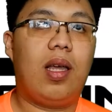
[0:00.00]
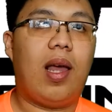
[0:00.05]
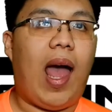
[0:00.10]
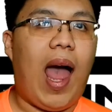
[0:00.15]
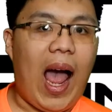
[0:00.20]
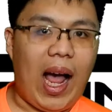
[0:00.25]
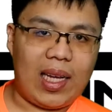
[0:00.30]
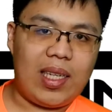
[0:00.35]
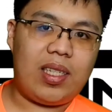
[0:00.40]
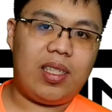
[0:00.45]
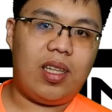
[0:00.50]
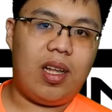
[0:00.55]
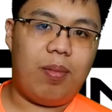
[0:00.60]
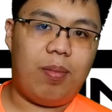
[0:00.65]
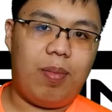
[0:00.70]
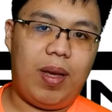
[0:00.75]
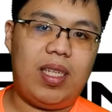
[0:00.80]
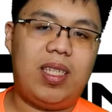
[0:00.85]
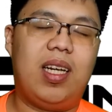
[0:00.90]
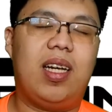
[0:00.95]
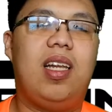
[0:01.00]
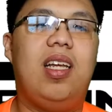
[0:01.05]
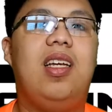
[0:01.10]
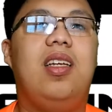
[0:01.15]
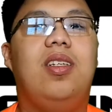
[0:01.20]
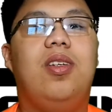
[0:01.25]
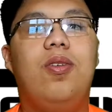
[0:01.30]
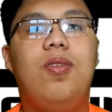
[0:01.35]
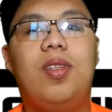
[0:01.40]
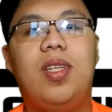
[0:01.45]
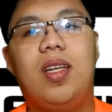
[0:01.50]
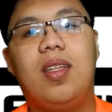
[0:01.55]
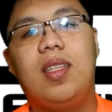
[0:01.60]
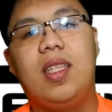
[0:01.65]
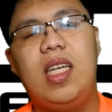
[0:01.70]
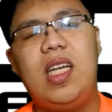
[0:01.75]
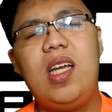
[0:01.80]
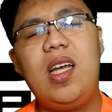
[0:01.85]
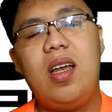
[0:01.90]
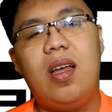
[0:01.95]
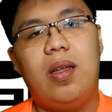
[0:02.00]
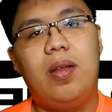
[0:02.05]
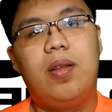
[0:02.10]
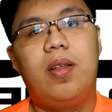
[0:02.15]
access them basically using the